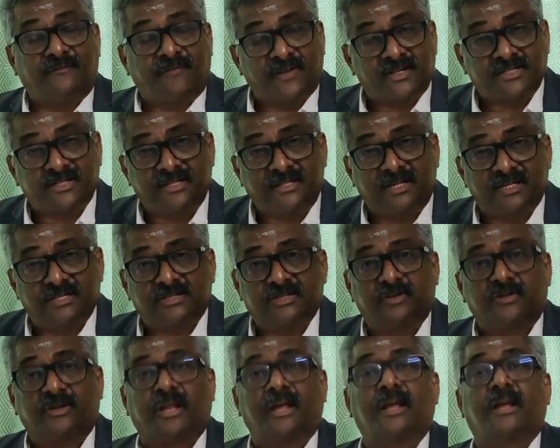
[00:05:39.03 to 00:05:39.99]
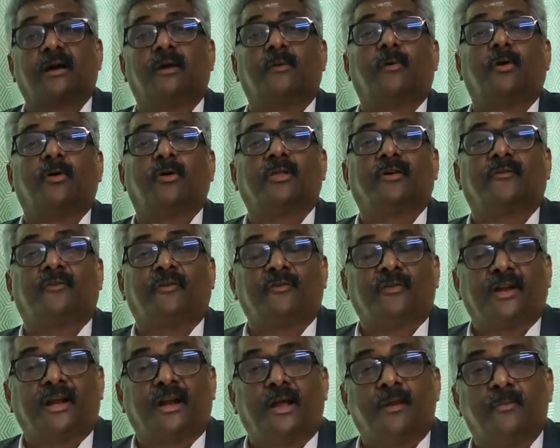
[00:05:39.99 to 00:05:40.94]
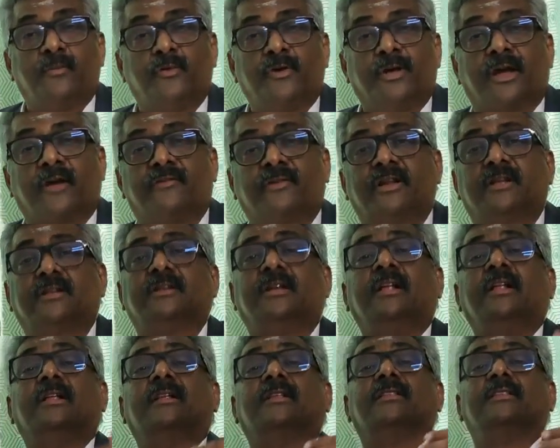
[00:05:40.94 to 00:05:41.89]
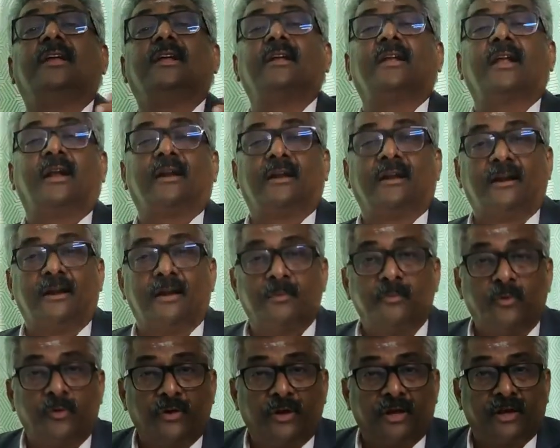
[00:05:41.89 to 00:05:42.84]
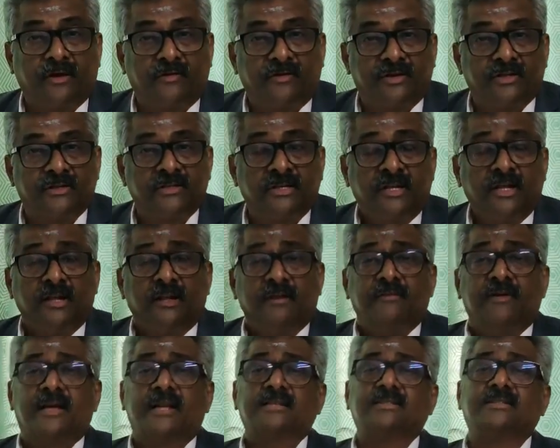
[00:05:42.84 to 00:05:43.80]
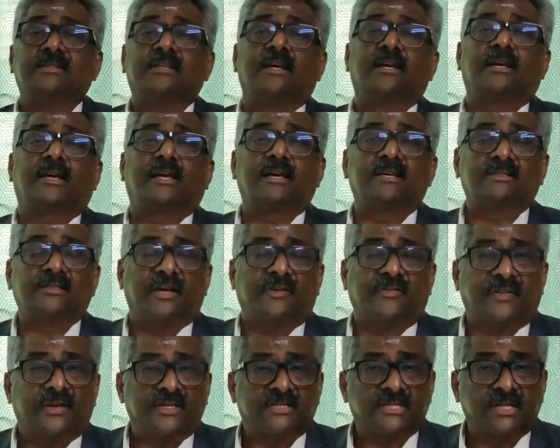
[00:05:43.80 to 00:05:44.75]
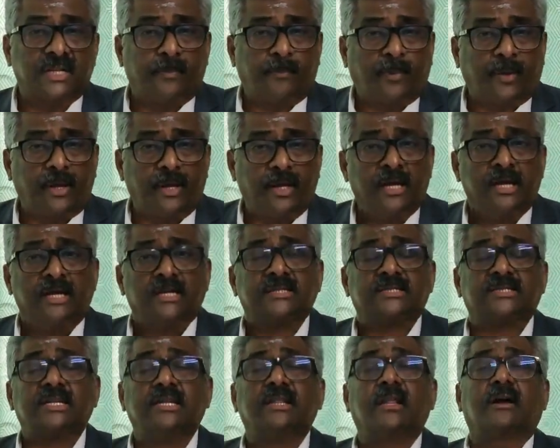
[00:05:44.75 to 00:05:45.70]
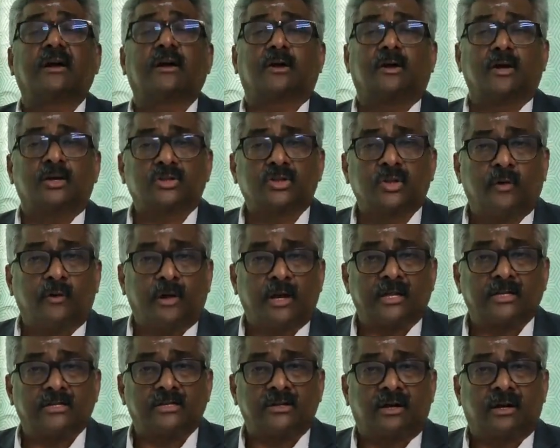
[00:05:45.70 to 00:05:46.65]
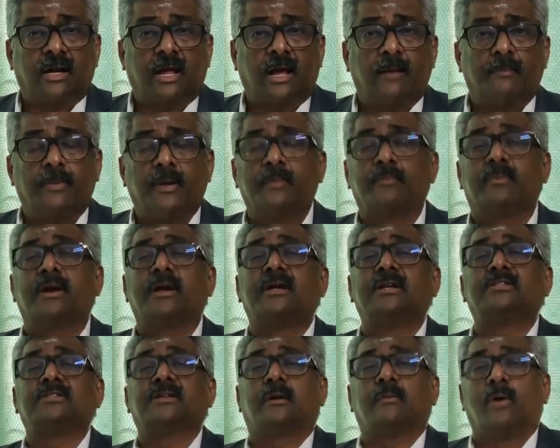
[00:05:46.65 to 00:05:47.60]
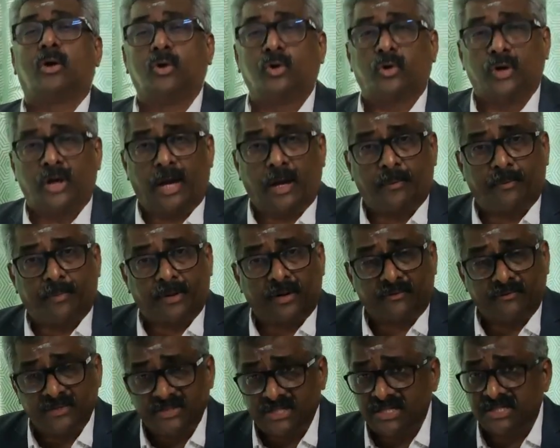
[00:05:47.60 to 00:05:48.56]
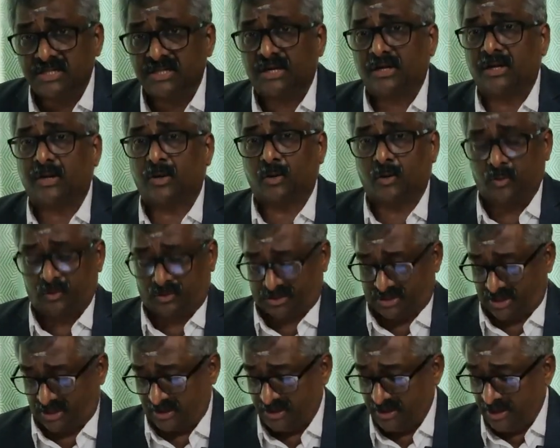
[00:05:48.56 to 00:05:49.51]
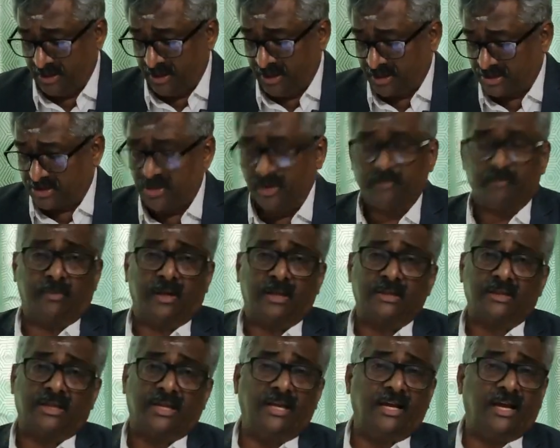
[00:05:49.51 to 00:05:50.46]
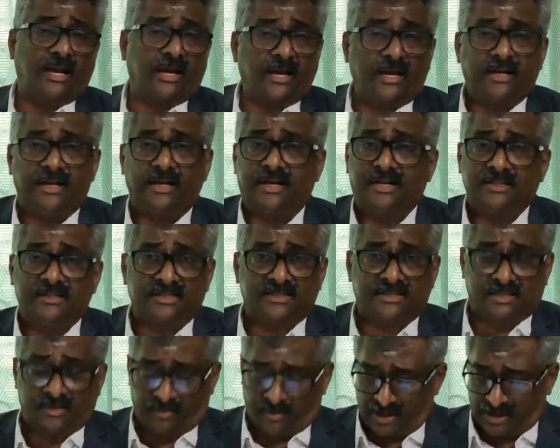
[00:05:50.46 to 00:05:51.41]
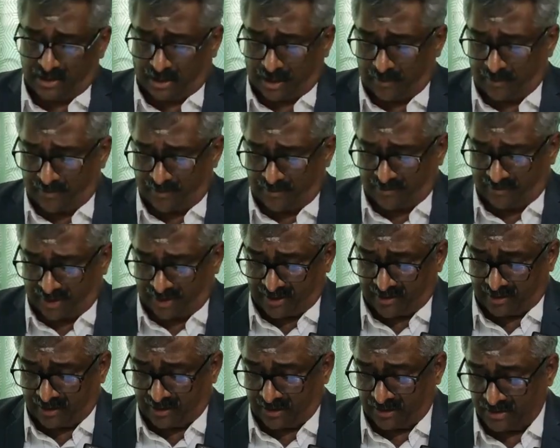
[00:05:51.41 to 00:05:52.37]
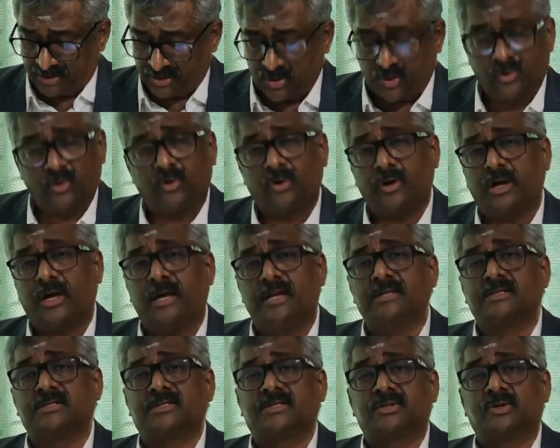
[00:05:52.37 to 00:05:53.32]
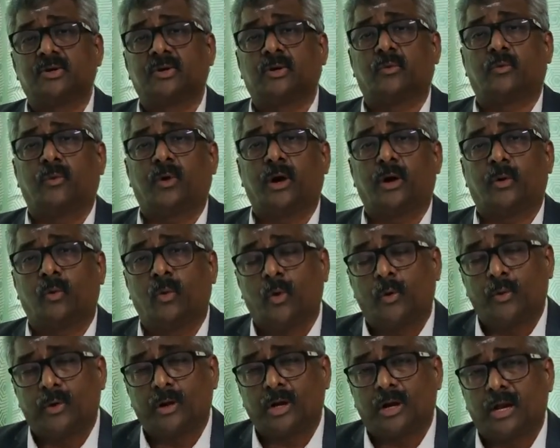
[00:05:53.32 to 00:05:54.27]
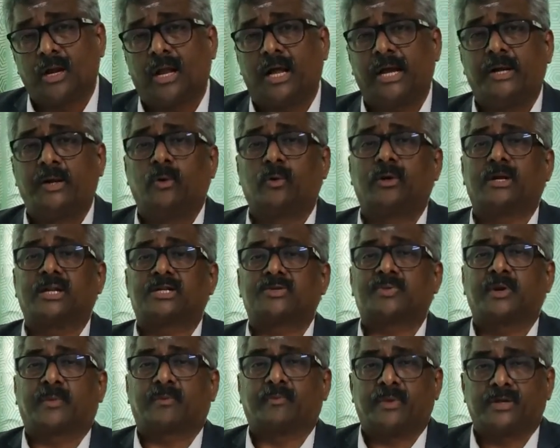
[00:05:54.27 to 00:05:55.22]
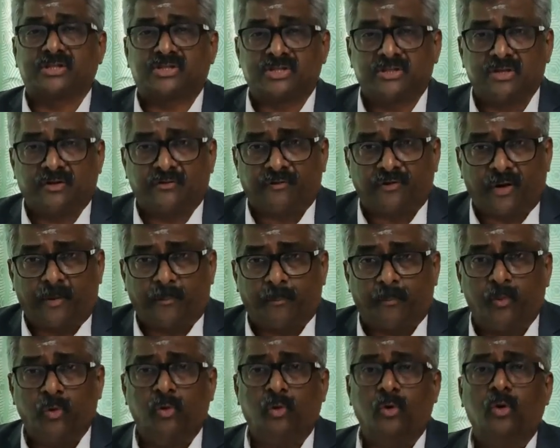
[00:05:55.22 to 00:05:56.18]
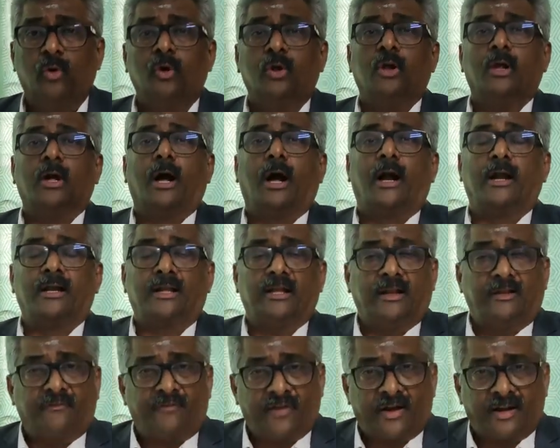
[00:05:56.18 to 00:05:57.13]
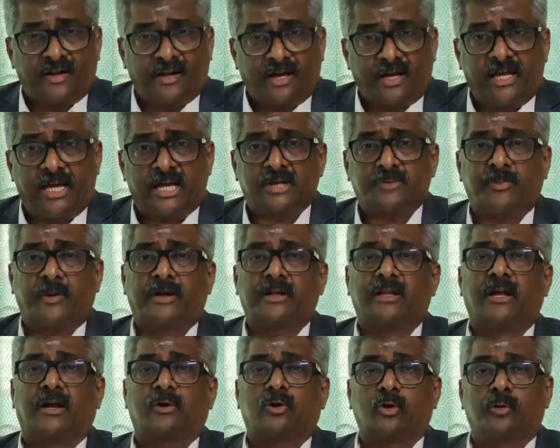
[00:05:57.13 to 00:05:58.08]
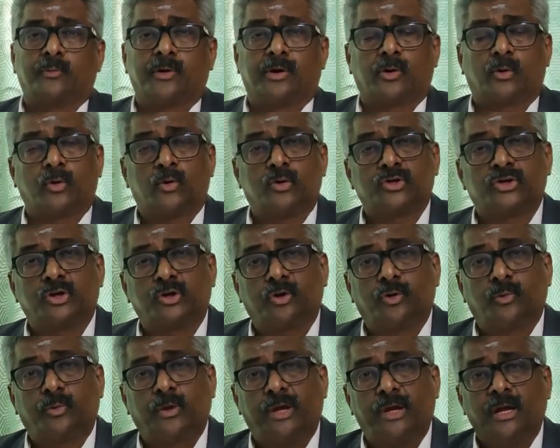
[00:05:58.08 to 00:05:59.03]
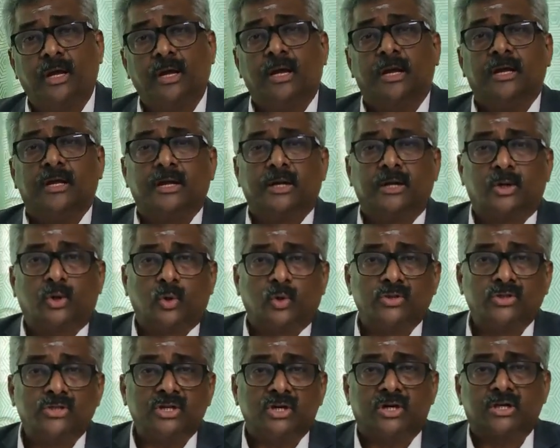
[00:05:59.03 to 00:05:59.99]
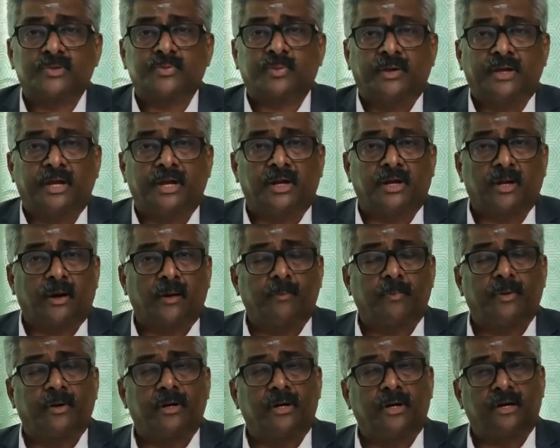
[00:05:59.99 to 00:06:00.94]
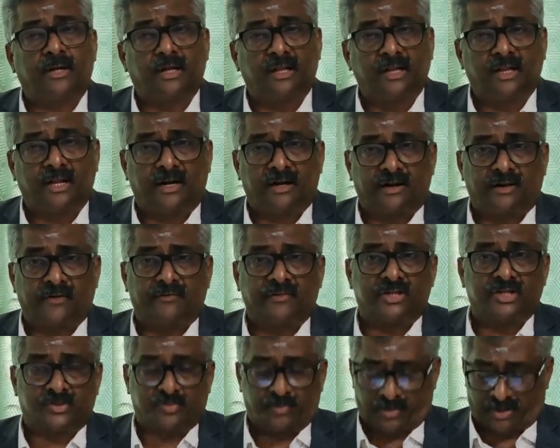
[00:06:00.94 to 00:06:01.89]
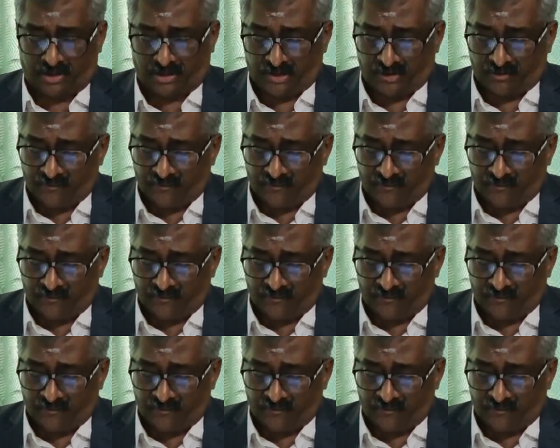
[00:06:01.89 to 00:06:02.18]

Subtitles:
first it has to take about the 50-day moving average, then 100-day moving average. Whereas in the case of S&P, still the crossover has not happened, but it is about to happen, which is not a good sign. So monthly, again, it is a similar type of candle. So hence, overall, I don't expect much of up move. And in fact, I expect the October closure to be a doji or spinning top till the end of this month.